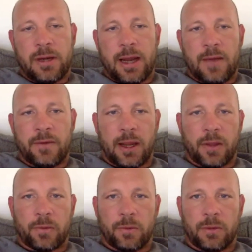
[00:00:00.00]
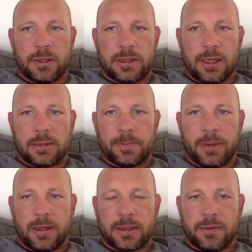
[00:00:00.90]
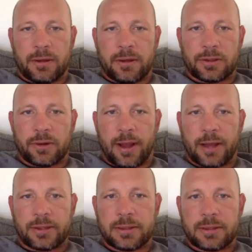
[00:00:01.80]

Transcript: navigate through these days because of the distractions